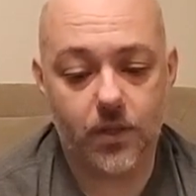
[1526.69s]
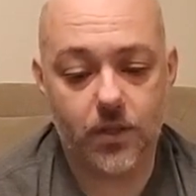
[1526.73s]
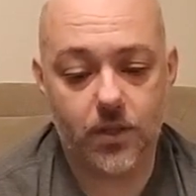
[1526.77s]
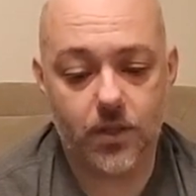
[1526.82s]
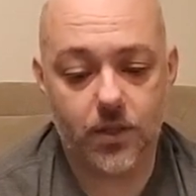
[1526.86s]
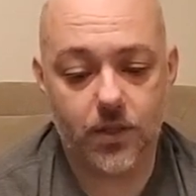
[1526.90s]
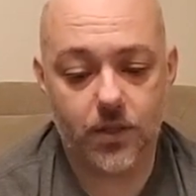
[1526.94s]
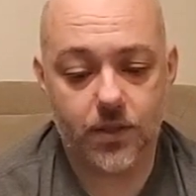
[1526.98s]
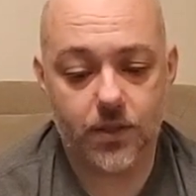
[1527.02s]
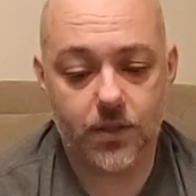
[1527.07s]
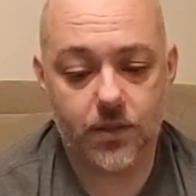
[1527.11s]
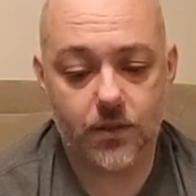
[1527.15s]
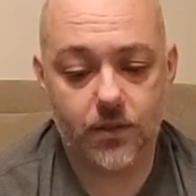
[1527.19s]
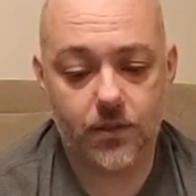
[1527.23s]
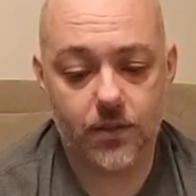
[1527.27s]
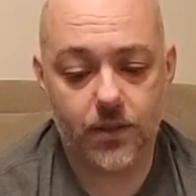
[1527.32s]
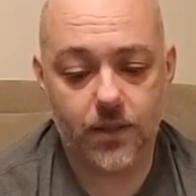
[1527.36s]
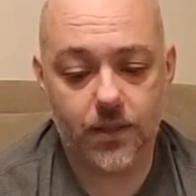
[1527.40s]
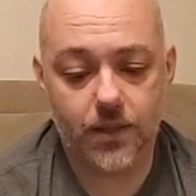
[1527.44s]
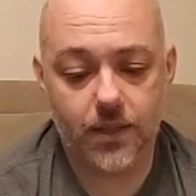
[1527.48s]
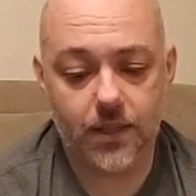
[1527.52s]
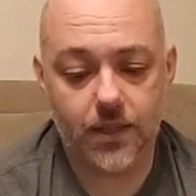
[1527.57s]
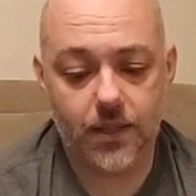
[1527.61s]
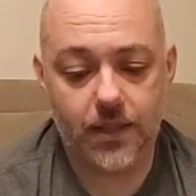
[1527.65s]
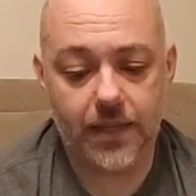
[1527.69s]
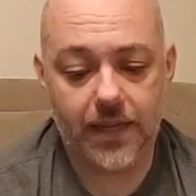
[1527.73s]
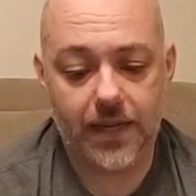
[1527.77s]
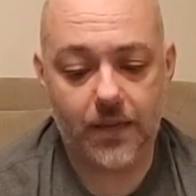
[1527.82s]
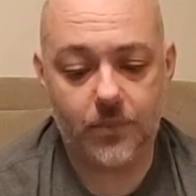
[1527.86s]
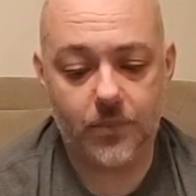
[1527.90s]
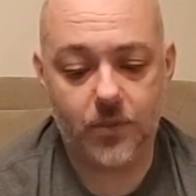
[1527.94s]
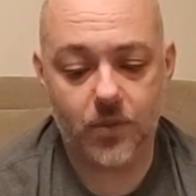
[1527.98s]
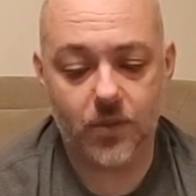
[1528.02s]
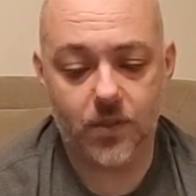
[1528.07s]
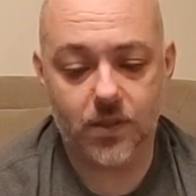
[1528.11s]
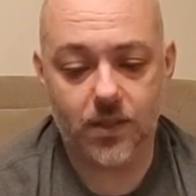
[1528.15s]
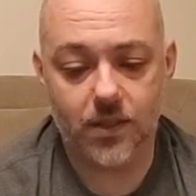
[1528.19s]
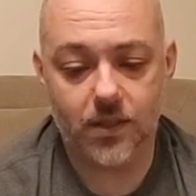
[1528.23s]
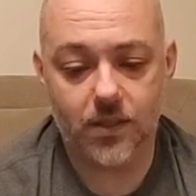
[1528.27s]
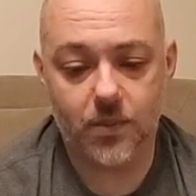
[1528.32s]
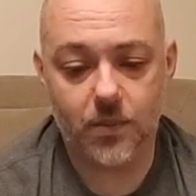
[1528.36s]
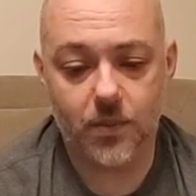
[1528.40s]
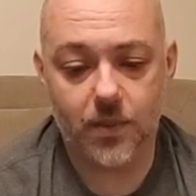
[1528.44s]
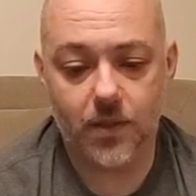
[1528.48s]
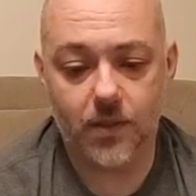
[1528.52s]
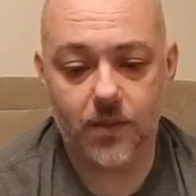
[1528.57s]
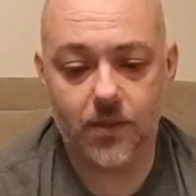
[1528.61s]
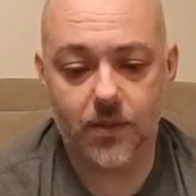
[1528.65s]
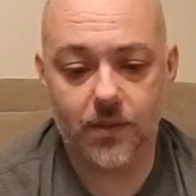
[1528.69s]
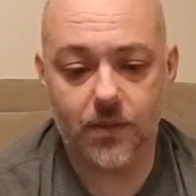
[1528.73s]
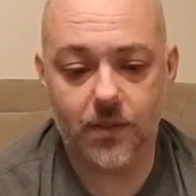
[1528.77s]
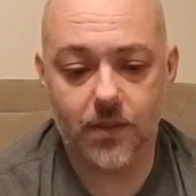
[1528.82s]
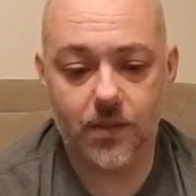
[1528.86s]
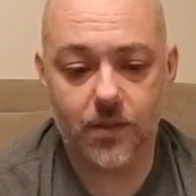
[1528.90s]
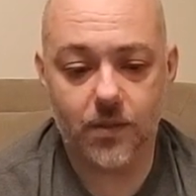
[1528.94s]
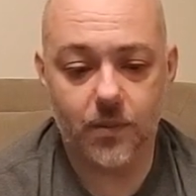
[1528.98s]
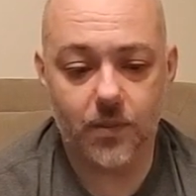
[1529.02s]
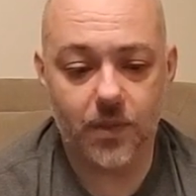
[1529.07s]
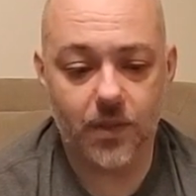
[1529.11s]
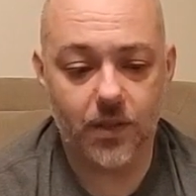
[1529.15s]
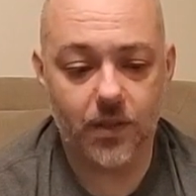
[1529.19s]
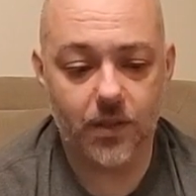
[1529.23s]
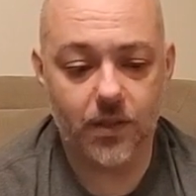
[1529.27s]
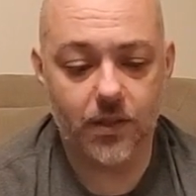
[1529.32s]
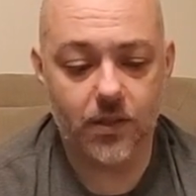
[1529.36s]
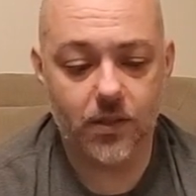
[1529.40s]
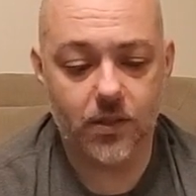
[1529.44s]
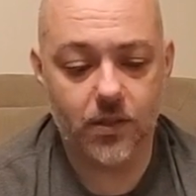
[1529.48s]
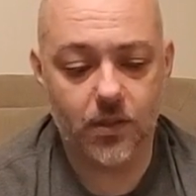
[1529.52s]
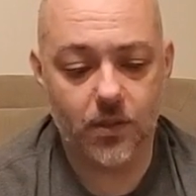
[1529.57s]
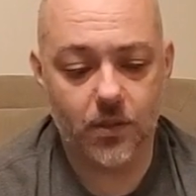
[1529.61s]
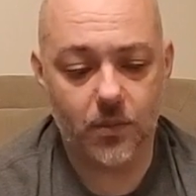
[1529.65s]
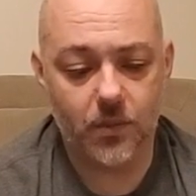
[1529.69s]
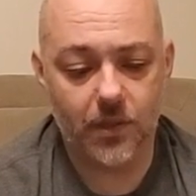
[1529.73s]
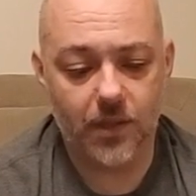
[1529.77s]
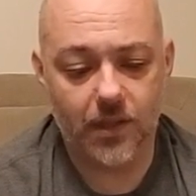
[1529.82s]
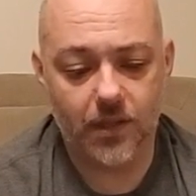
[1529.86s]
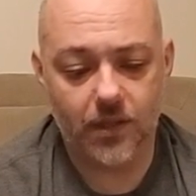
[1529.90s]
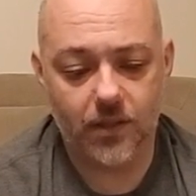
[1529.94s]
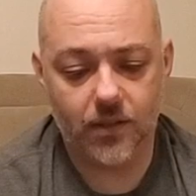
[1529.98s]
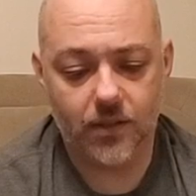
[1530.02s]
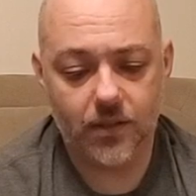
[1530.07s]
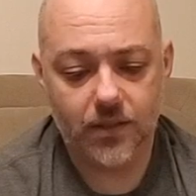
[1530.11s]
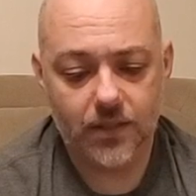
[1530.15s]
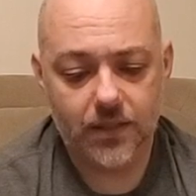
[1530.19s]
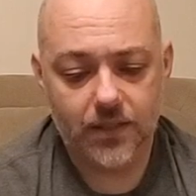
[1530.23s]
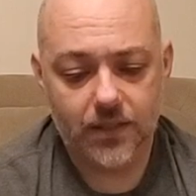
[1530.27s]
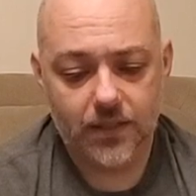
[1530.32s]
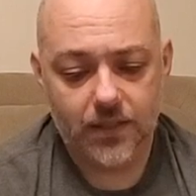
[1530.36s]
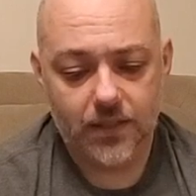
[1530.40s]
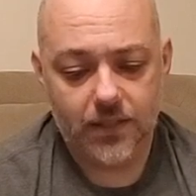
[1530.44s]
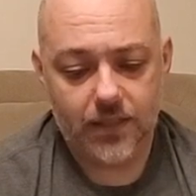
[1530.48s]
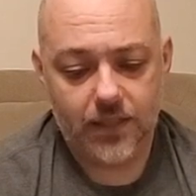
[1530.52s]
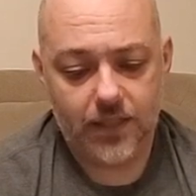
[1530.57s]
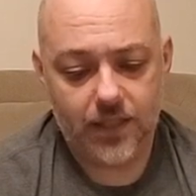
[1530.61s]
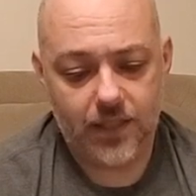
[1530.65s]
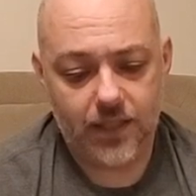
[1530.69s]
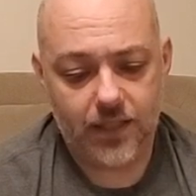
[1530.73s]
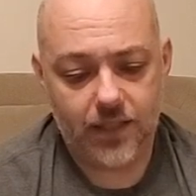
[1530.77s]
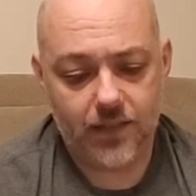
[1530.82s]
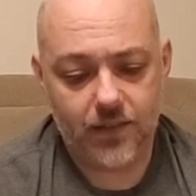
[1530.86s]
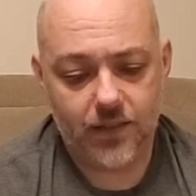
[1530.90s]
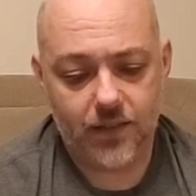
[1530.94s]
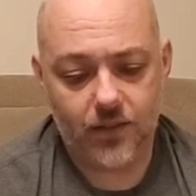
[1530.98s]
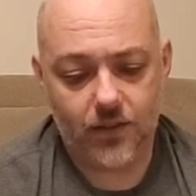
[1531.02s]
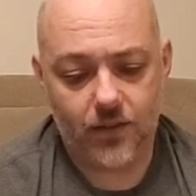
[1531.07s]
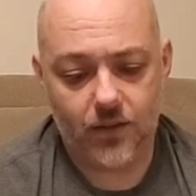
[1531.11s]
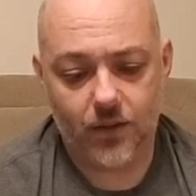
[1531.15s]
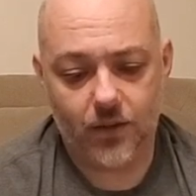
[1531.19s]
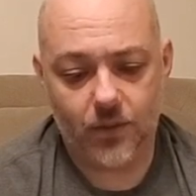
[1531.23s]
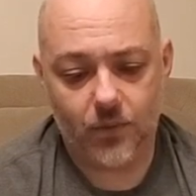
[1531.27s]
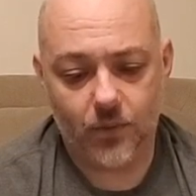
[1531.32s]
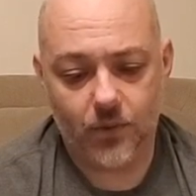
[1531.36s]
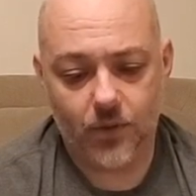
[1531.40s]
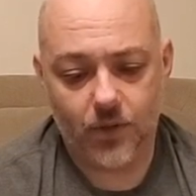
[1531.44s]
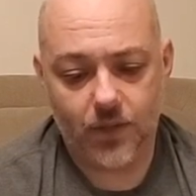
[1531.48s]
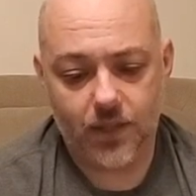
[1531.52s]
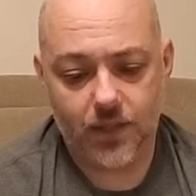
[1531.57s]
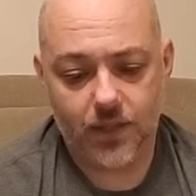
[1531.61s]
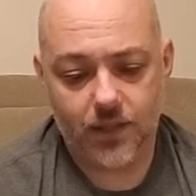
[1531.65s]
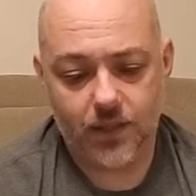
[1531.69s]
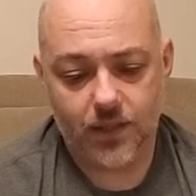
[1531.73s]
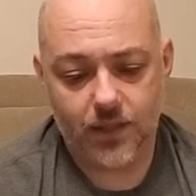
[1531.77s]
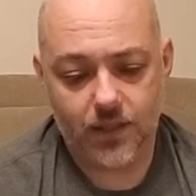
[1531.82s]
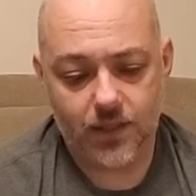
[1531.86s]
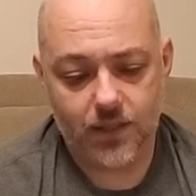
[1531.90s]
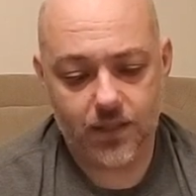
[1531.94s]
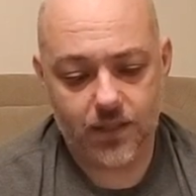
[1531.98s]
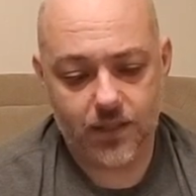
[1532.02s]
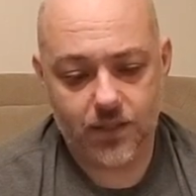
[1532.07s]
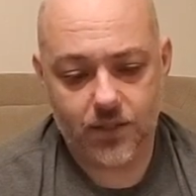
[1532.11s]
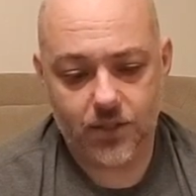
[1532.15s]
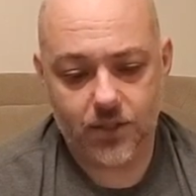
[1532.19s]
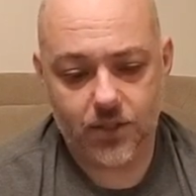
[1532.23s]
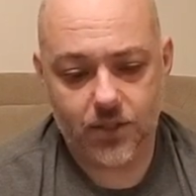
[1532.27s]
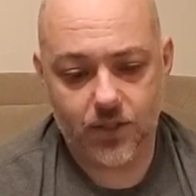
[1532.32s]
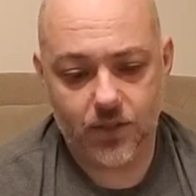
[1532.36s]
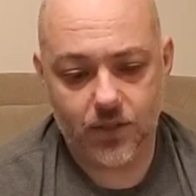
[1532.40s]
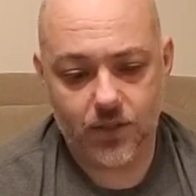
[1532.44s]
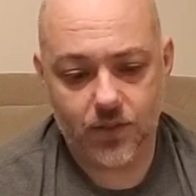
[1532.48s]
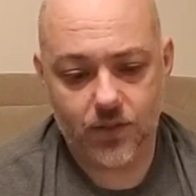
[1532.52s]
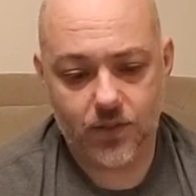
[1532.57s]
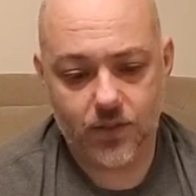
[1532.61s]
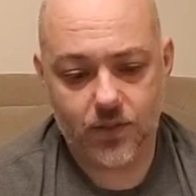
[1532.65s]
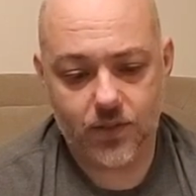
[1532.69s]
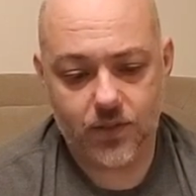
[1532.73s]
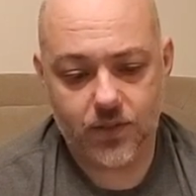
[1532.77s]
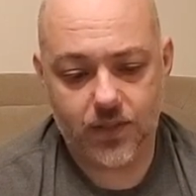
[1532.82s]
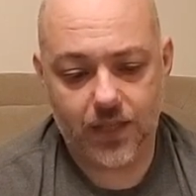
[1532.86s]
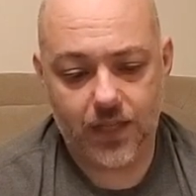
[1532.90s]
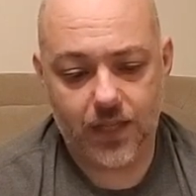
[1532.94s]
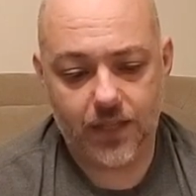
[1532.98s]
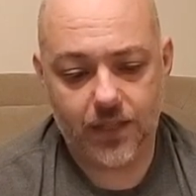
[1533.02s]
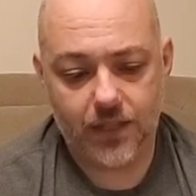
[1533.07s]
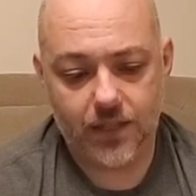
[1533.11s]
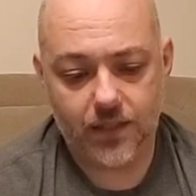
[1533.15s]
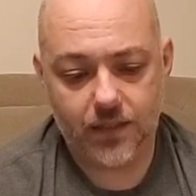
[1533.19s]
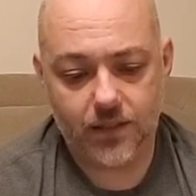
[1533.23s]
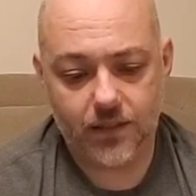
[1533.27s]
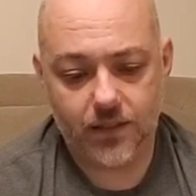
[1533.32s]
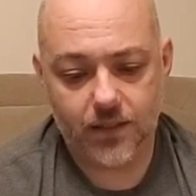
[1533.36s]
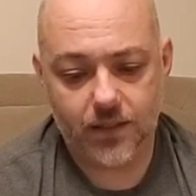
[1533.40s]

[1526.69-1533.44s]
Just it captures the experience of disability so well, and the artwork in it is just stunning.